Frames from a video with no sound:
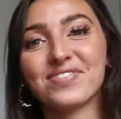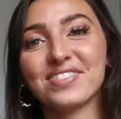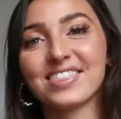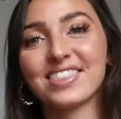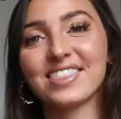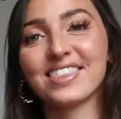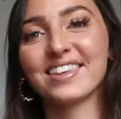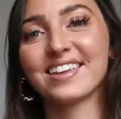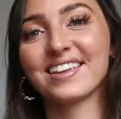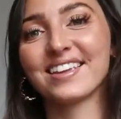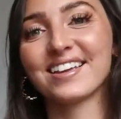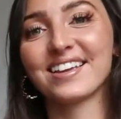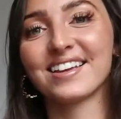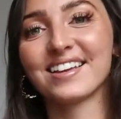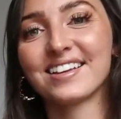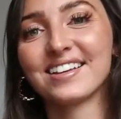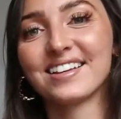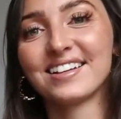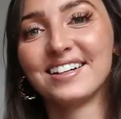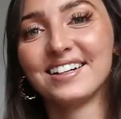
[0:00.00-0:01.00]

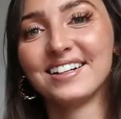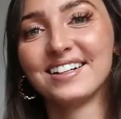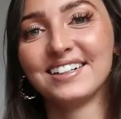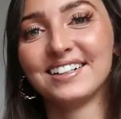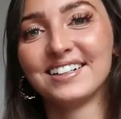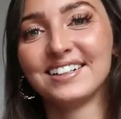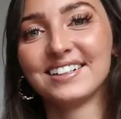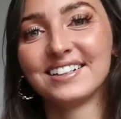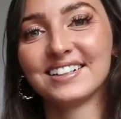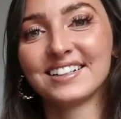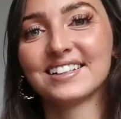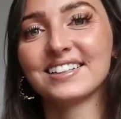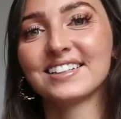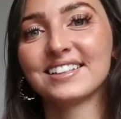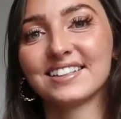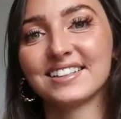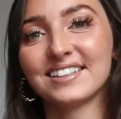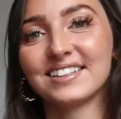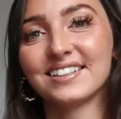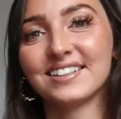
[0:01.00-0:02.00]

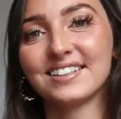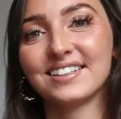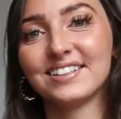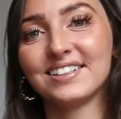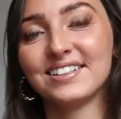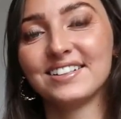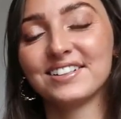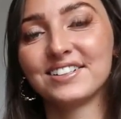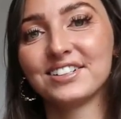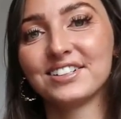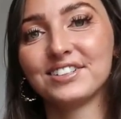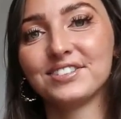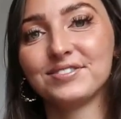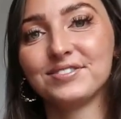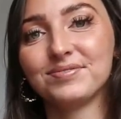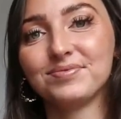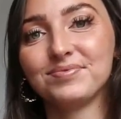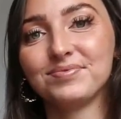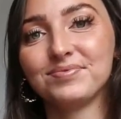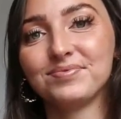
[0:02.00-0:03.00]

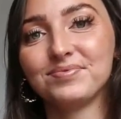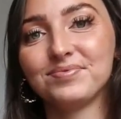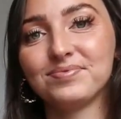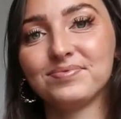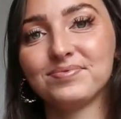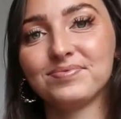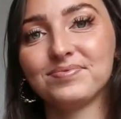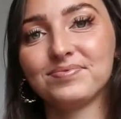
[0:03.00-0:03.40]
(silent)